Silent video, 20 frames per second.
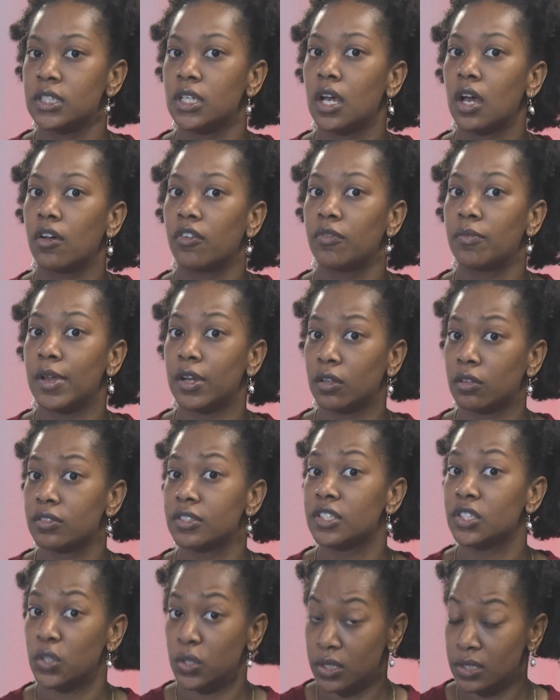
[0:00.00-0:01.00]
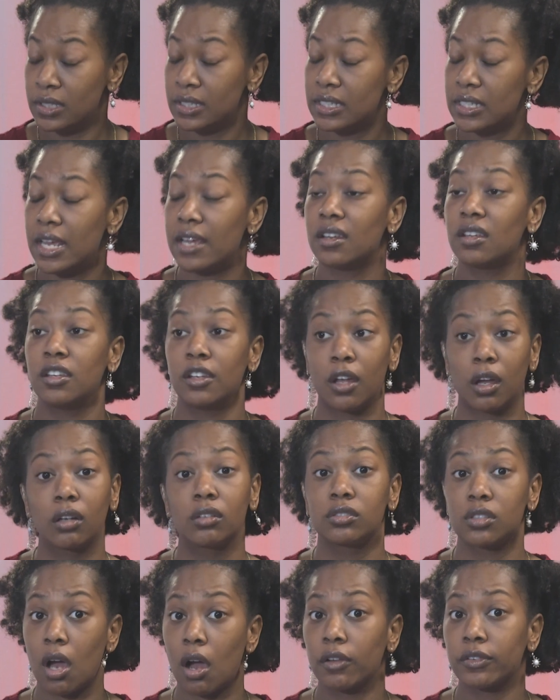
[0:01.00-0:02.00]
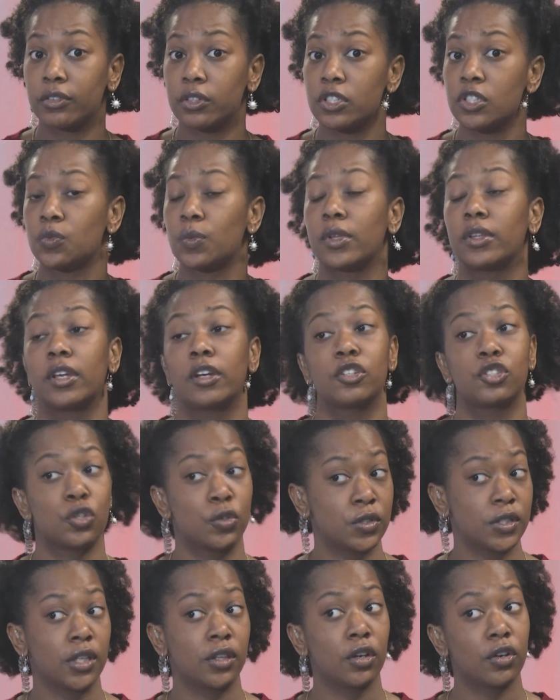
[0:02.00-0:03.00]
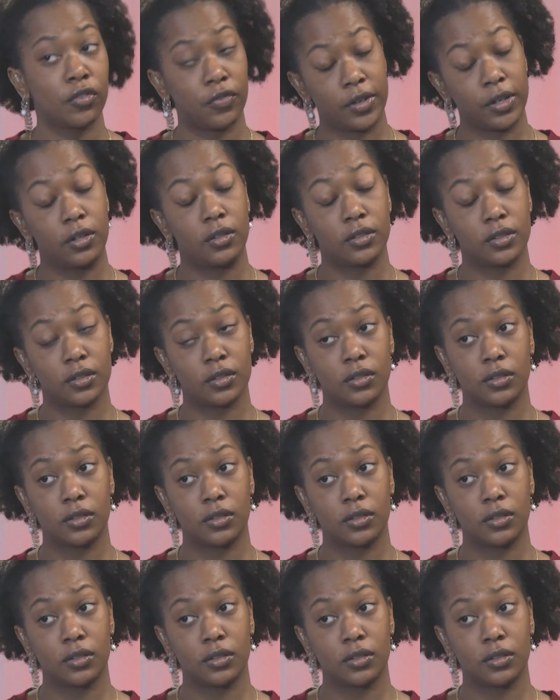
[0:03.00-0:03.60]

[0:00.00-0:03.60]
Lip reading: of medical students and young doctors when they're choosing their field?